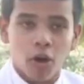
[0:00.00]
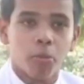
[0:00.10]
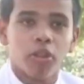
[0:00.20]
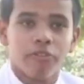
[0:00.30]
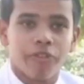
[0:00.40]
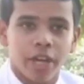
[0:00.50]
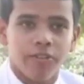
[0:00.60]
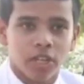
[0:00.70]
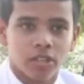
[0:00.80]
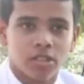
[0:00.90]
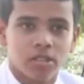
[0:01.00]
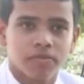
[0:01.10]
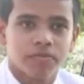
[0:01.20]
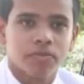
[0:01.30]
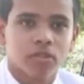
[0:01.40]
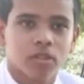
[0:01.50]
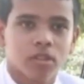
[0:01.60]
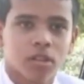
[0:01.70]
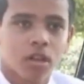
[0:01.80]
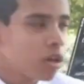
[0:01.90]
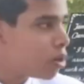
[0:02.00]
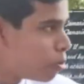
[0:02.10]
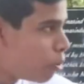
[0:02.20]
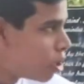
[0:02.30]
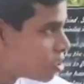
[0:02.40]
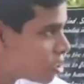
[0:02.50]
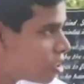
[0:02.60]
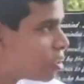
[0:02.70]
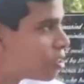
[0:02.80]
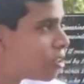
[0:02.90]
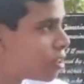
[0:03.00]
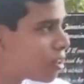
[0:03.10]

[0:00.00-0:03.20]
for more than 5 years. Good morning, sir.